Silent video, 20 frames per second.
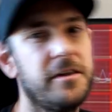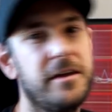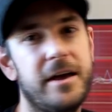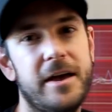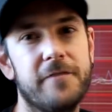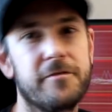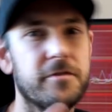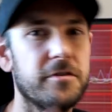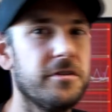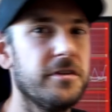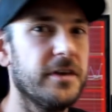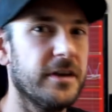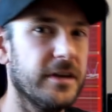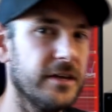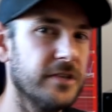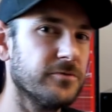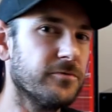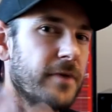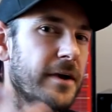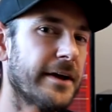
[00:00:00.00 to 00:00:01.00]
that everything
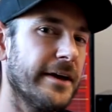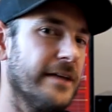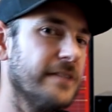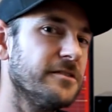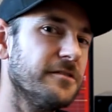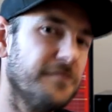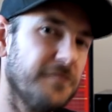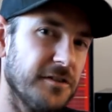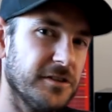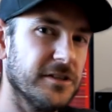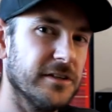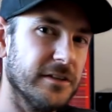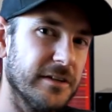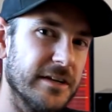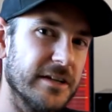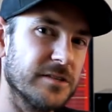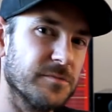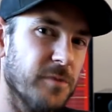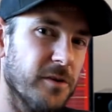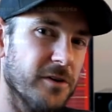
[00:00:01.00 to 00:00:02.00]
is running as efficiently as